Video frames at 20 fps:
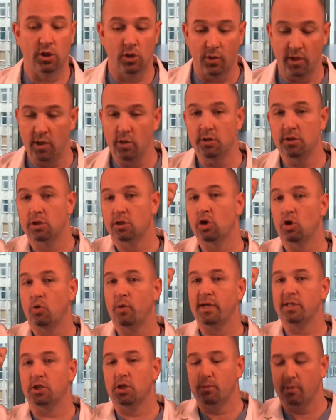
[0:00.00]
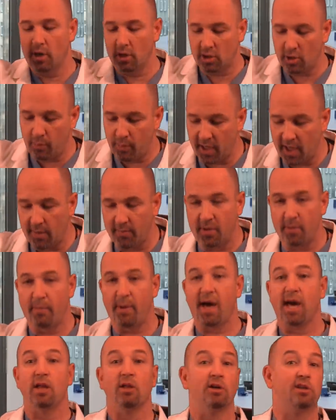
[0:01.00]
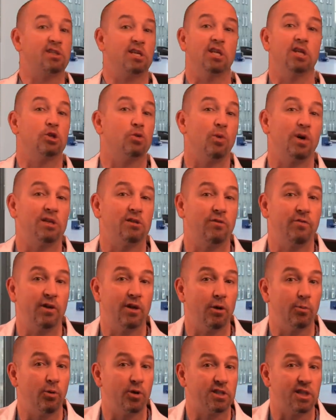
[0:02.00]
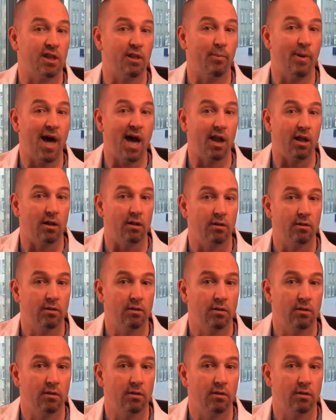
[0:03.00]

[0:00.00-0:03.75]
So he uses the question mark to pick up the bottle because he doesn't want his fingerprints on the bottle.